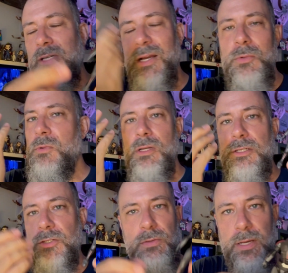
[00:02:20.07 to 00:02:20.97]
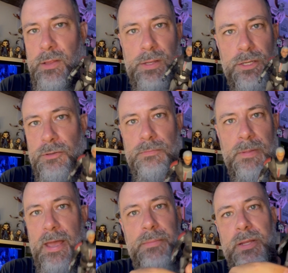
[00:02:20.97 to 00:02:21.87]
I would really just rather they do
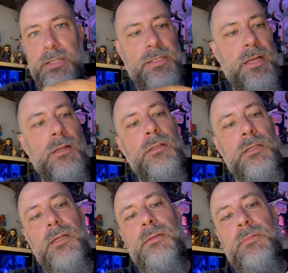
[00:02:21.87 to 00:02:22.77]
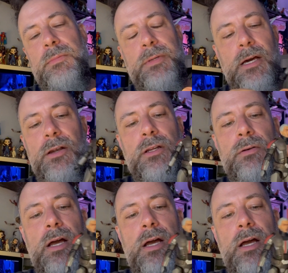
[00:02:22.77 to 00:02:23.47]
animated style. Like I don't know.